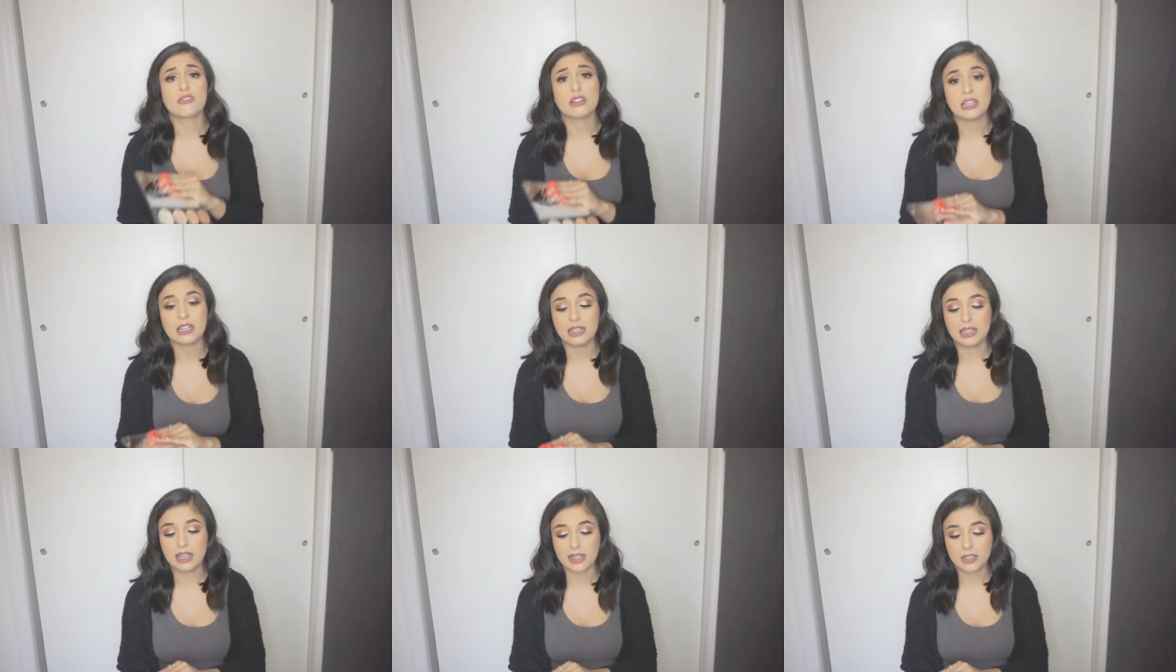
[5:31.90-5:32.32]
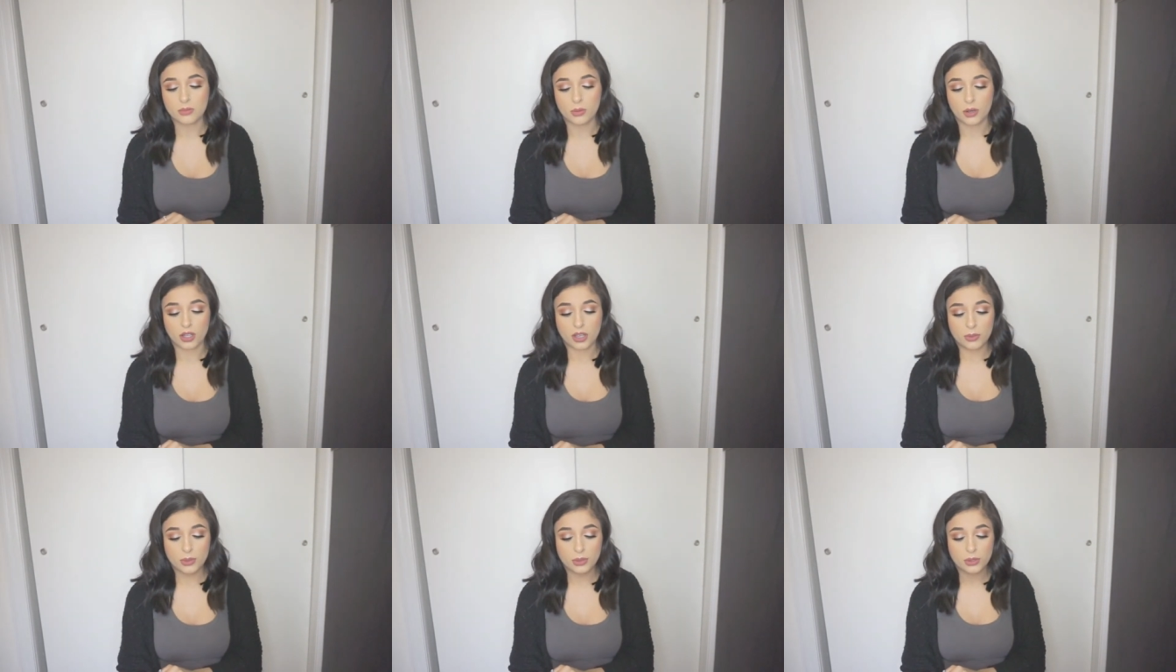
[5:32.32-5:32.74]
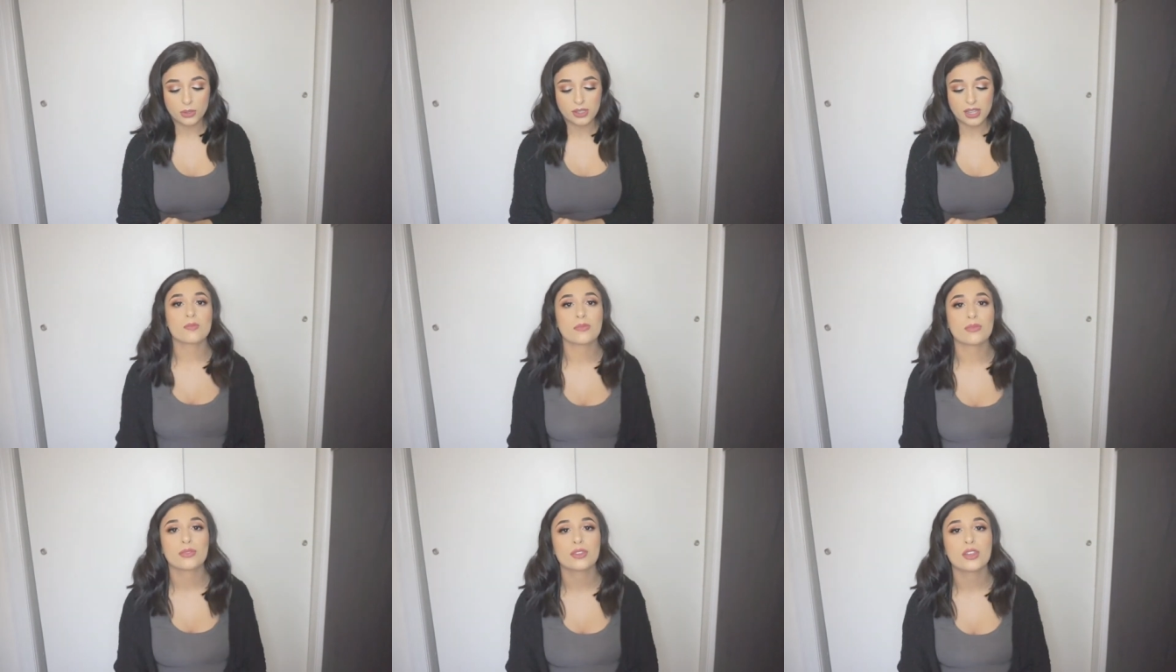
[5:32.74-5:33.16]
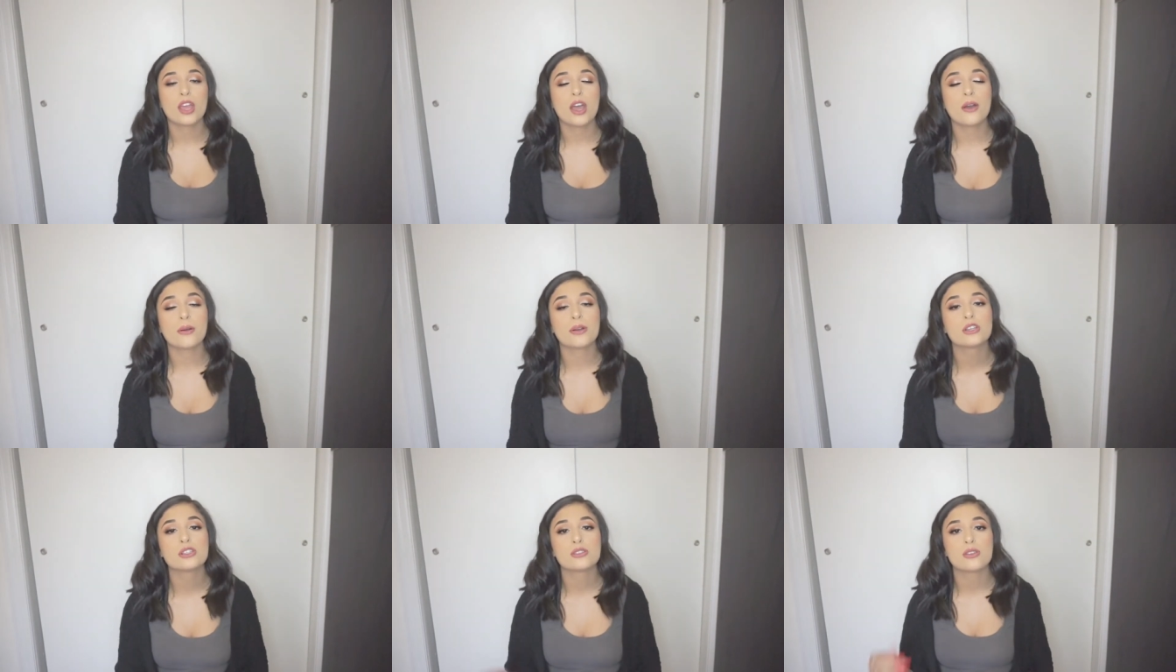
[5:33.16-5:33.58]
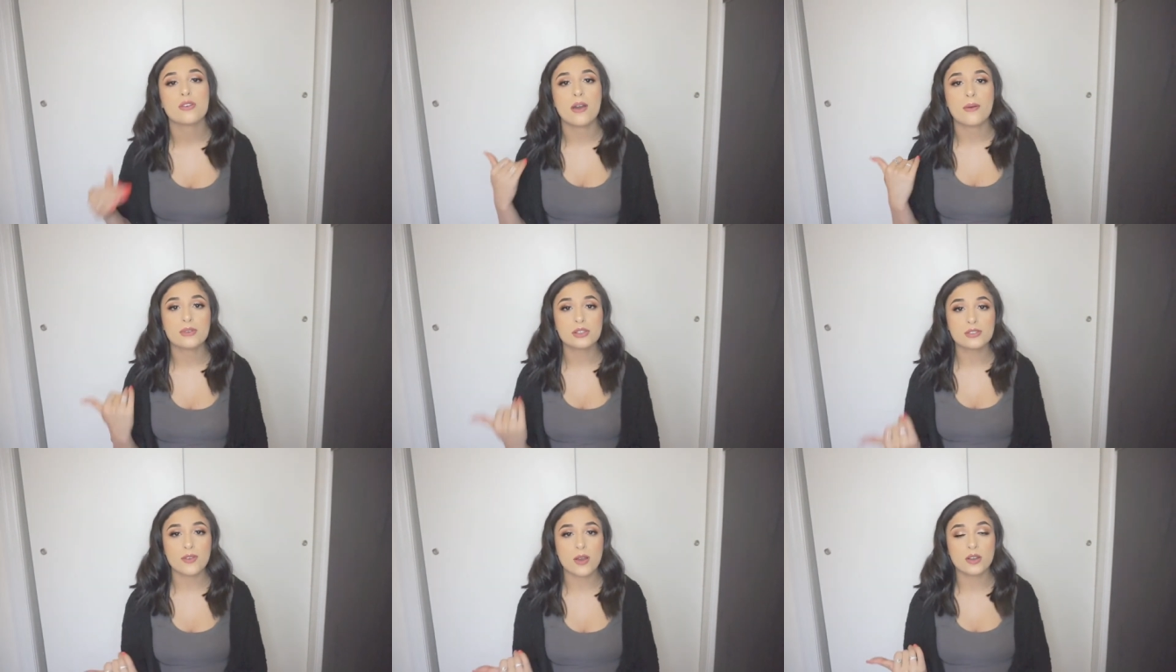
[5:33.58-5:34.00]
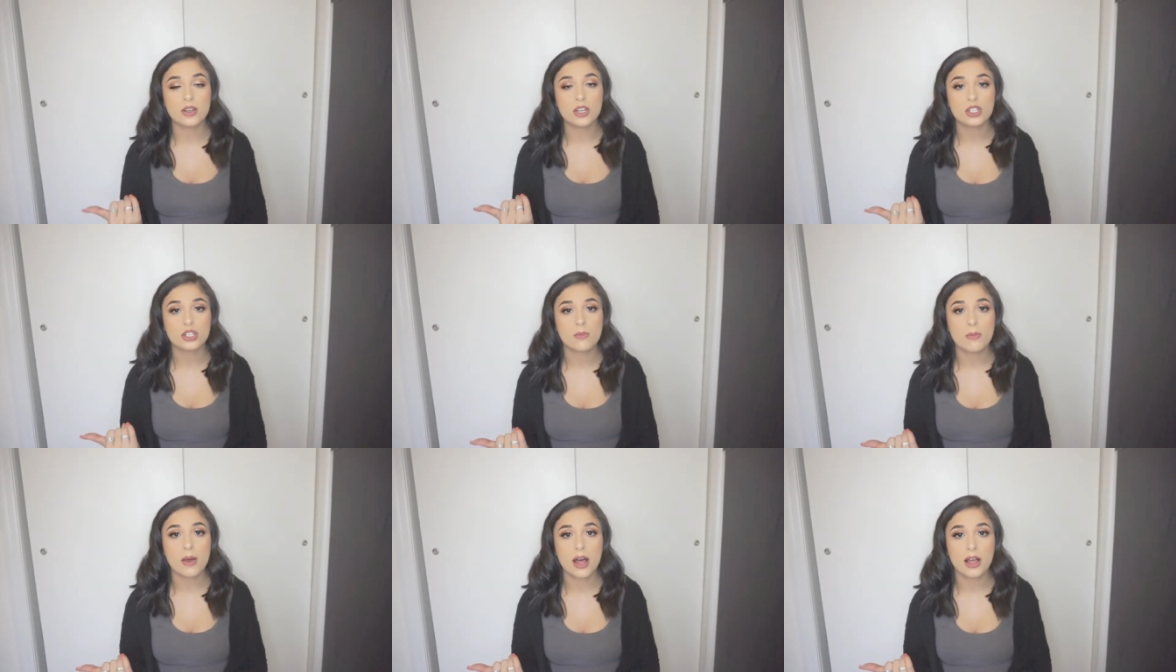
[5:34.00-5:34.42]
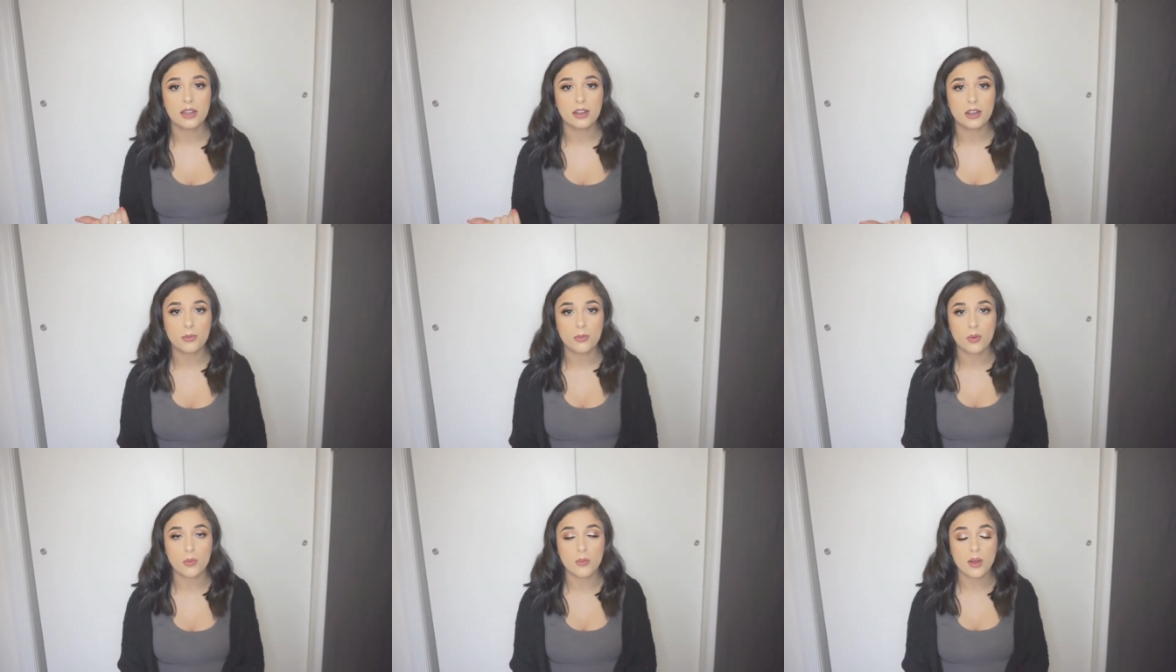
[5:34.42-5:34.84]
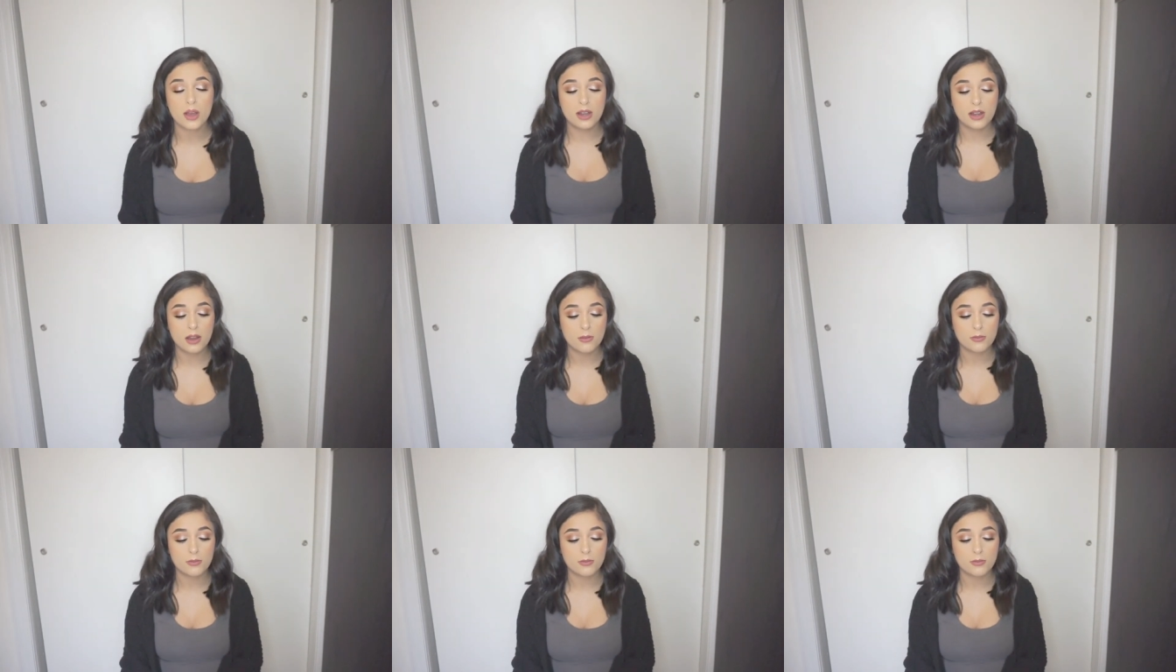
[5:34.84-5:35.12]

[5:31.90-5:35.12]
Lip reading: really liked working with those. Okay, so that was foundation palette number 1.